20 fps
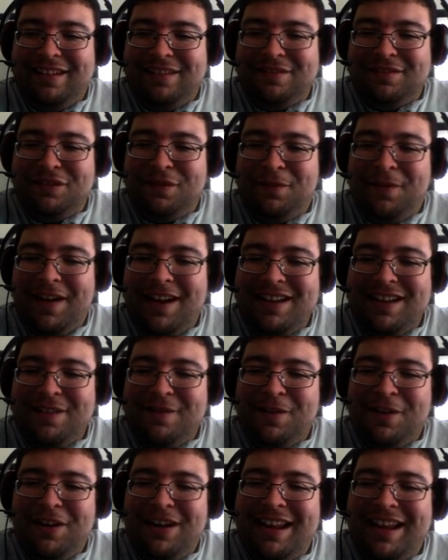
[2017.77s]
would find the
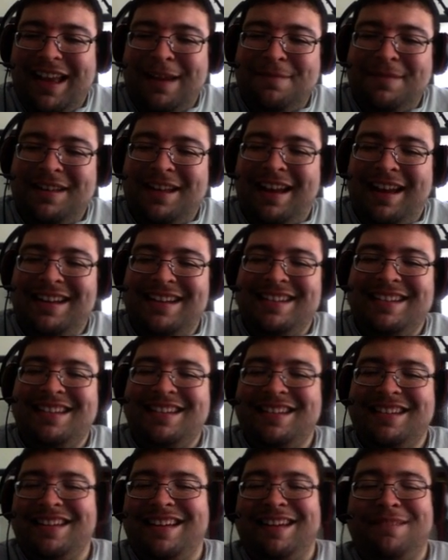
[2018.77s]
very
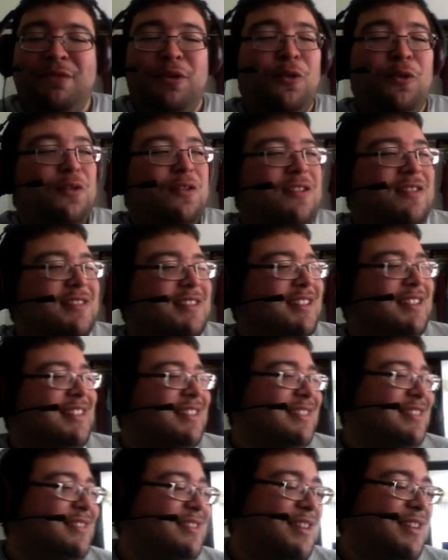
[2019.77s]
idea abhorrent.
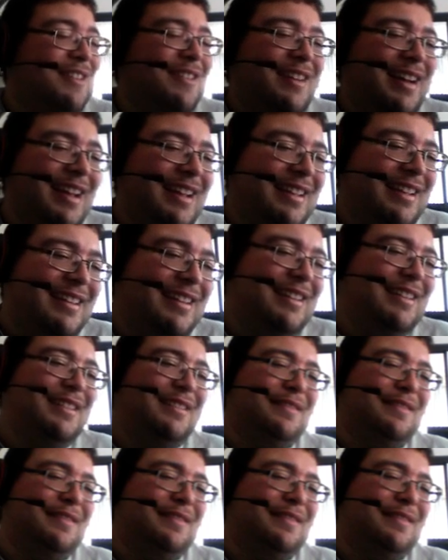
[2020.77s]
No, I